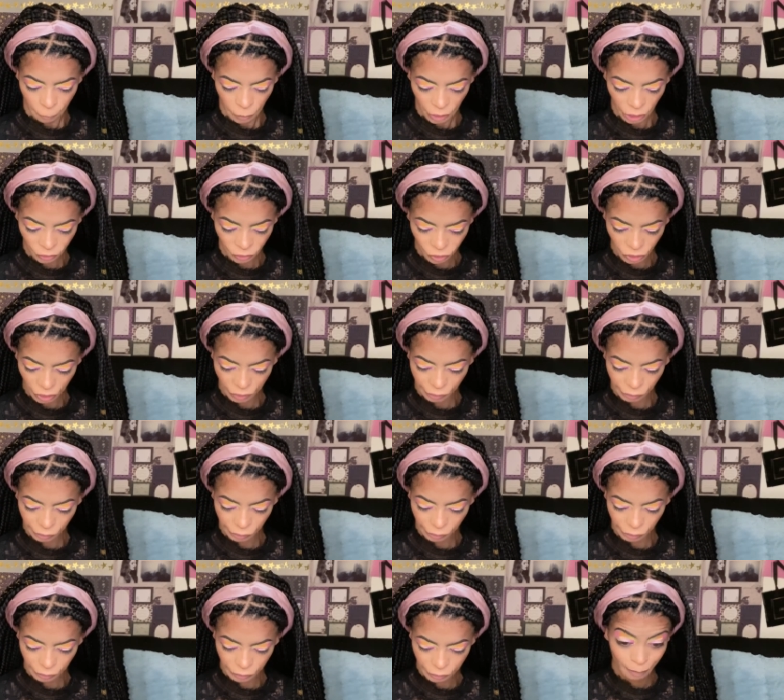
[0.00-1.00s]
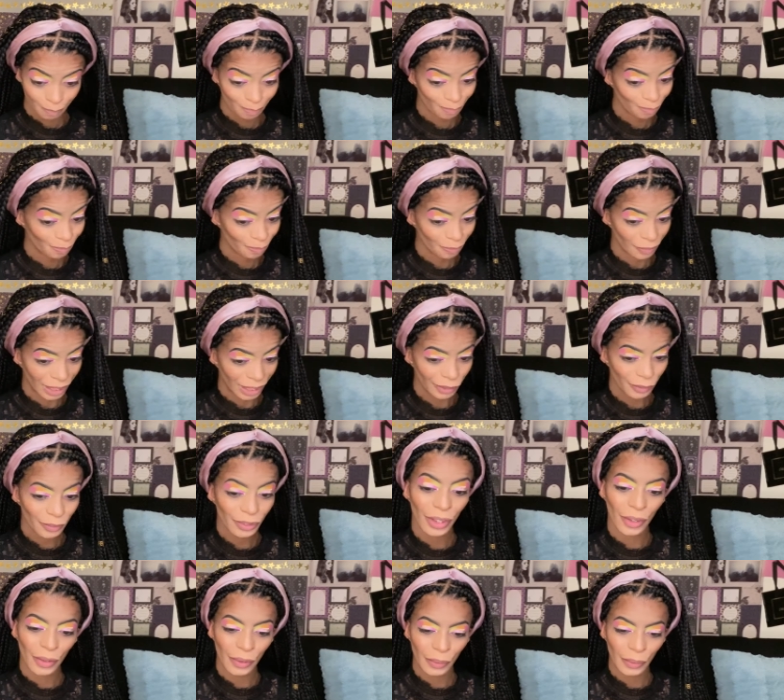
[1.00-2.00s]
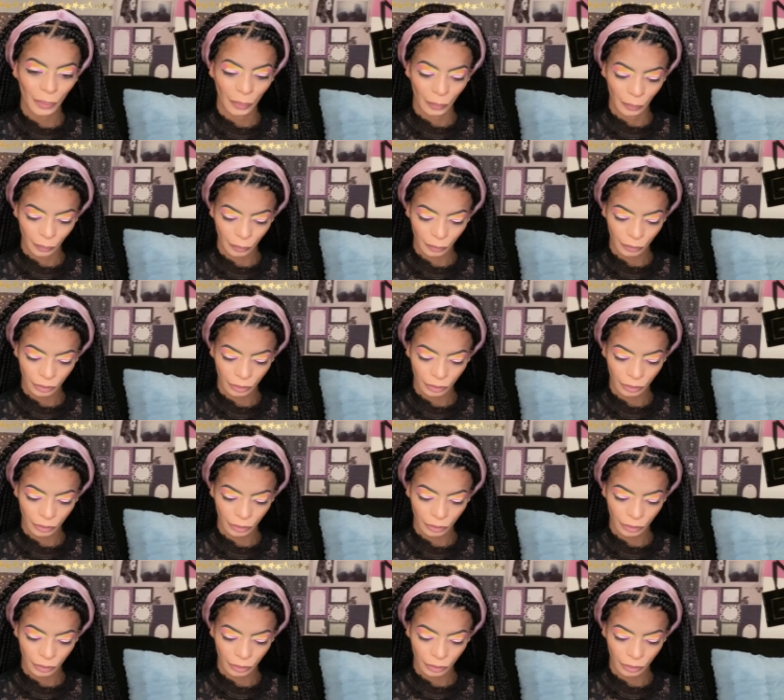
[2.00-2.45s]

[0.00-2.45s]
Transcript: I think, I don't know,